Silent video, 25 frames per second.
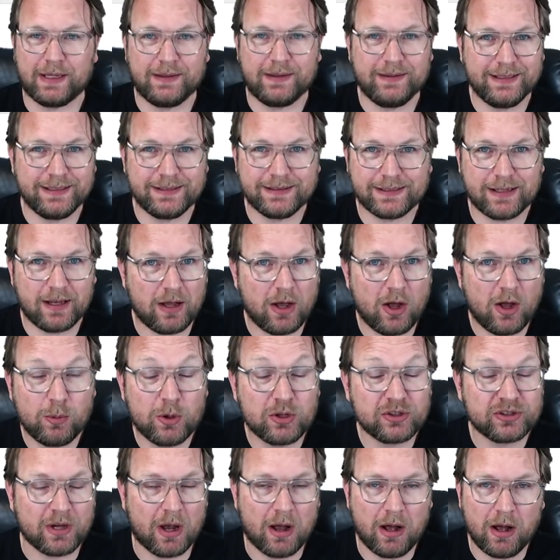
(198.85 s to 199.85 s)
And this
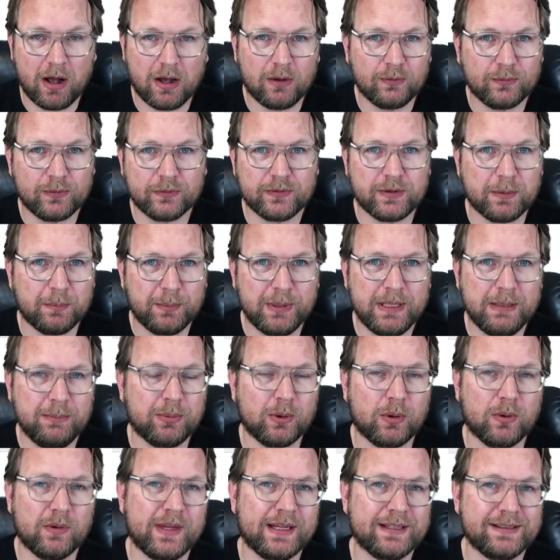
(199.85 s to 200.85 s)
almost half of the
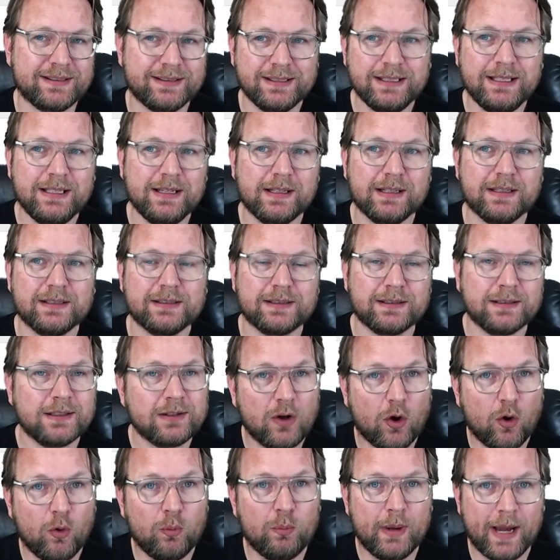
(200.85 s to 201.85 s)
people that see this
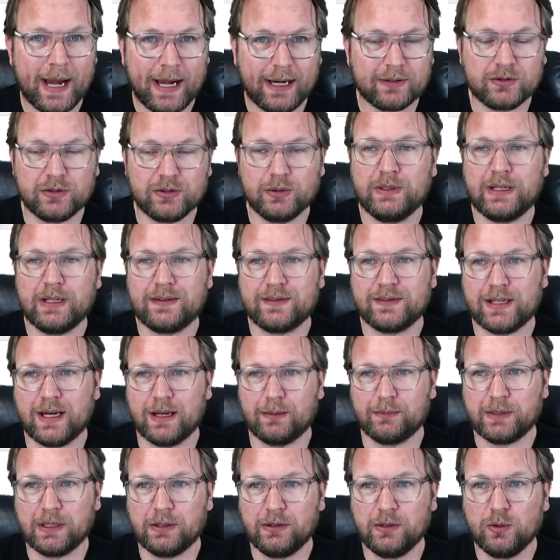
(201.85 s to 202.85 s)
go back to that
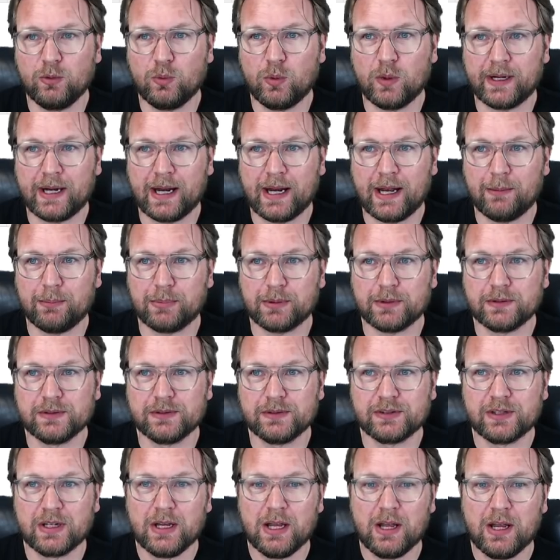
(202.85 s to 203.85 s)
tab. Now, look what
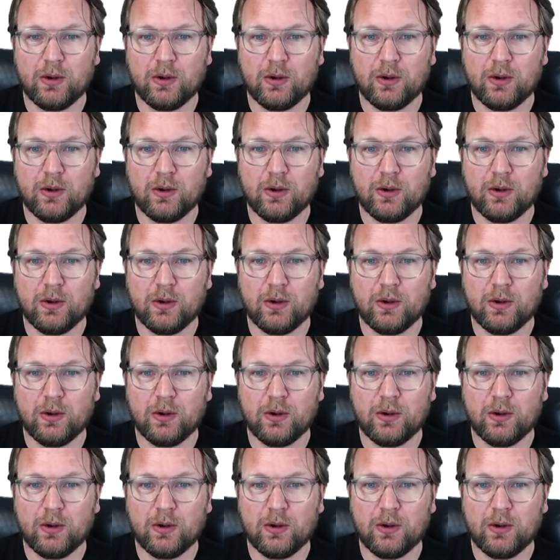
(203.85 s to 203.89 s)
happens